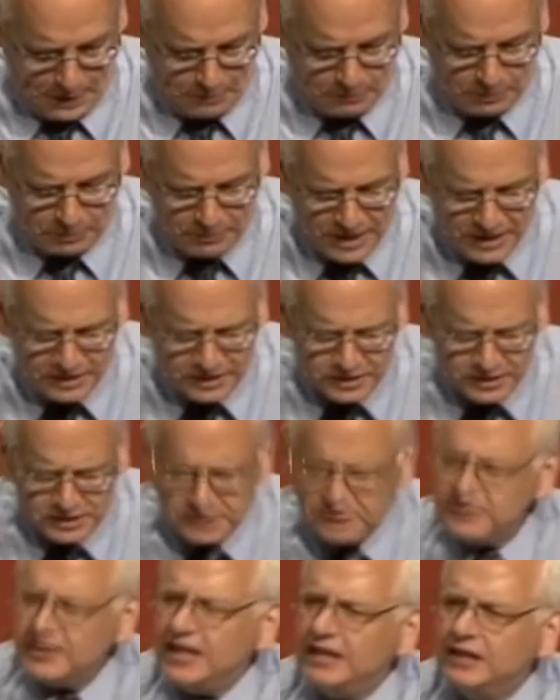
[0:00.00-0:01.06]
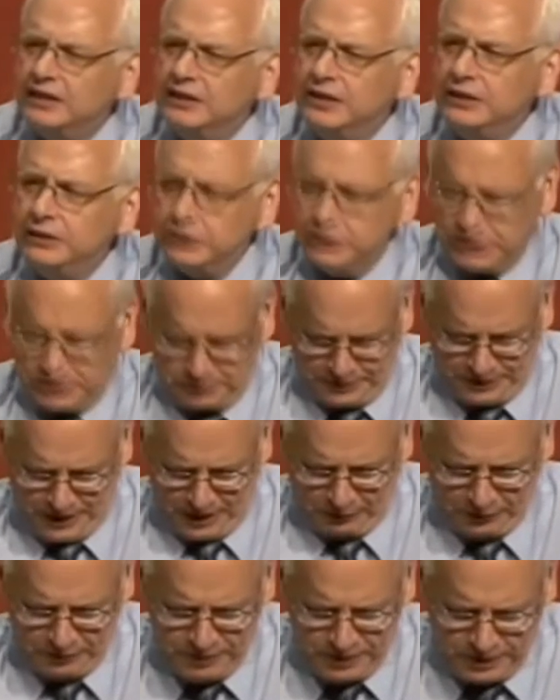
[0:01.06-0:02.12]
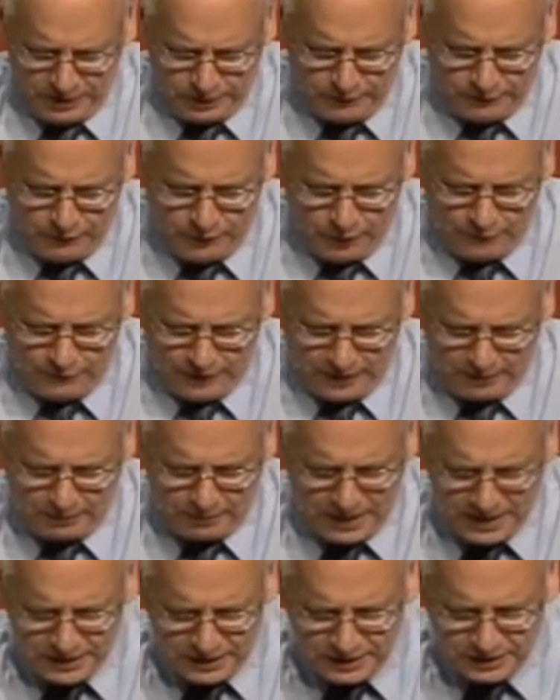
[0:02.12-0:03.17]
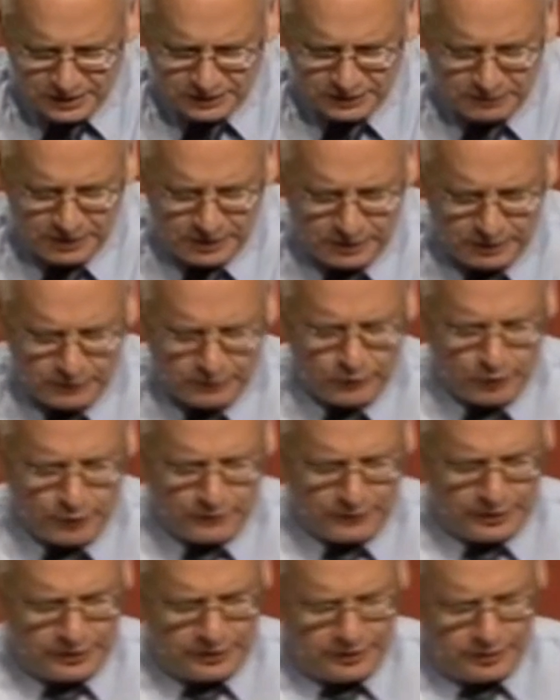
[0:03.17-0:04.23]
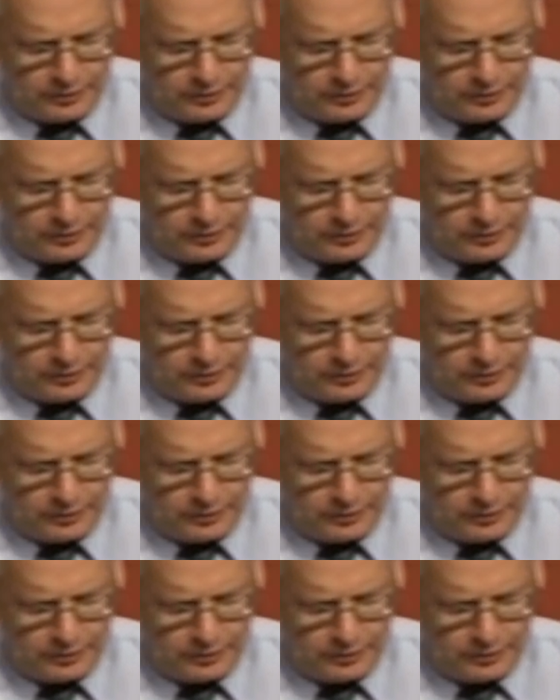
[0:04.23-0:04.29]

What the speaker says: But Methodists have taken leadership in that. We've been at the forefront. Methodists have been at the forefront of